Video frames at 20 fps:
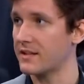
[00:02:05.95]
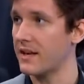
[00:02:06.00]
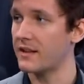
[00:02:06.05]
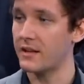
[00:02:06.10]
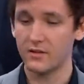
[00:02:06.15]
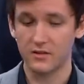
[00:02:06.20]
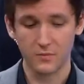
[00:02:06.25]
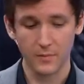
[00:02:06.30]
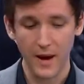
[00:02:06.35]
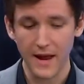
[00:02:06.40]
And
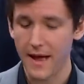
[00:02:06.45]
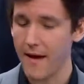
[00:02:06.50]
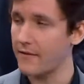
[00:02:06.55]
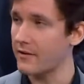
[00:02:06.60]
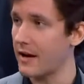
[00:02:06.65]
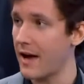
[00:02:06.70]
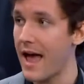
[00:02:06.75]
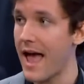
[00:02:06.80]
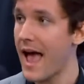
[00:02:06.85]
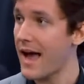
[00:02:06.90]
despite
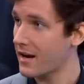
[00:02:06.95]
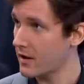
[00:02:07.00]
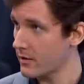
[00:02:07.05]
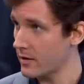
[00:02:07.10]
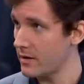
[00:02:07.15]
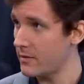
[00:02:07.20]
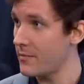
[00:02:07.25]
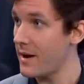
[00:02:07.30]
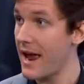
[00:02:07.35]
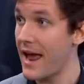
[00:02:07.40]
having a
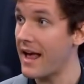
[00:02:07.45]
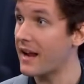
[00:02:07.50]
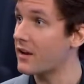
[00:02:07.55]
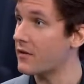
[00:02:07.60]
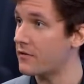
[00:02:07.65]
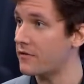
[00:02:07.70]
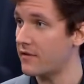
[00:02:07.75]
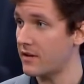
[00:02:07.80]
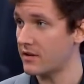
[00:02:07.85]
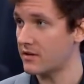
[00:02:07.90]
Hecarim and
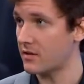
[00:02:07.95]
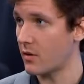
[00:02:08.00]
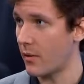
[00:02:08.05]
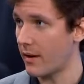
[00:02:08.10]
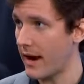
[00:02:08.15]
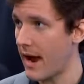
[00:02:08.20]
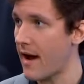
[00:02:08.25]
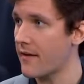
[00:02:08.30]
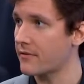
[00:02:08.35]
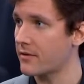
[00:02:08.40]
a Fizz
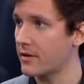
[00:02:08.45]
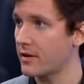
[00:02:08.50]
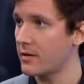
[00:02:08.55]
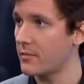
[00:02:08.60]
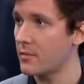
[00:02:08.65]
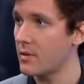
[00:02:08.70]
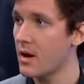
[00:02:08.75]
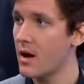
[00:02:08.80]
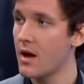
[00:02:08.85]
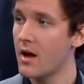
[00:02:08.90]
going after him,